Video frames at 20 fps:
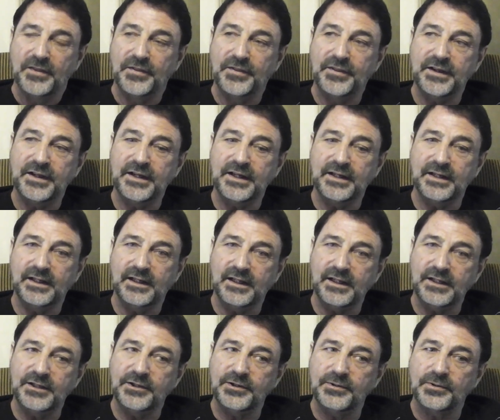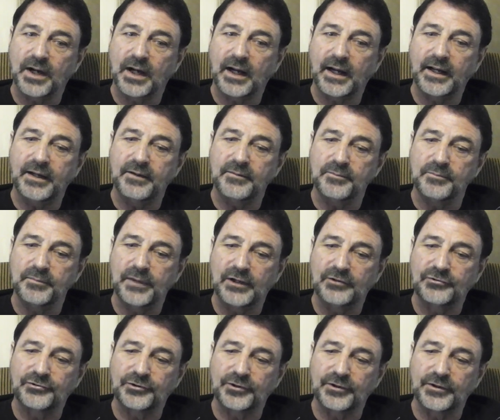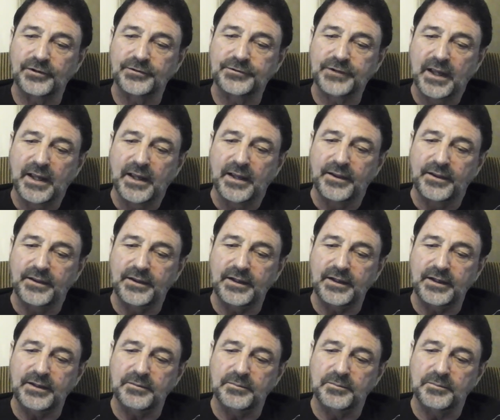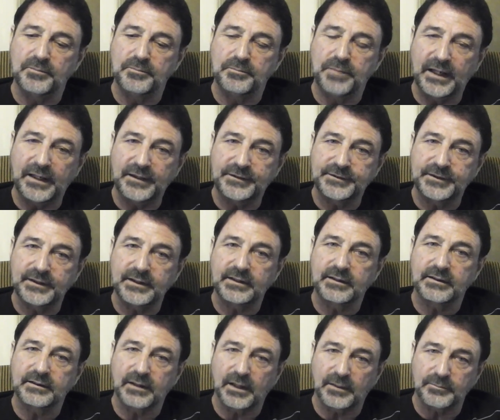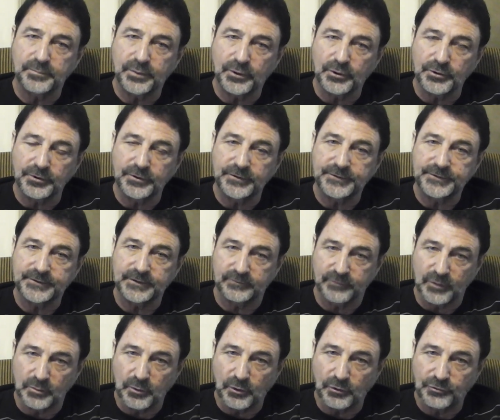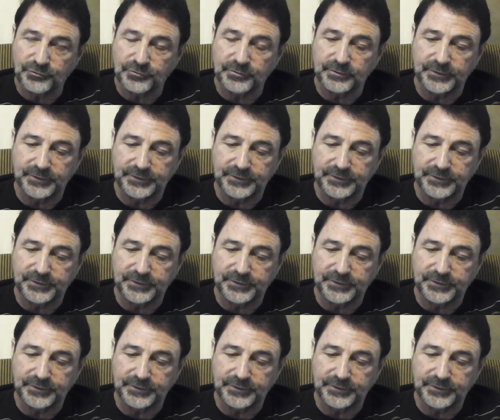The EQI measures the basic components of emotional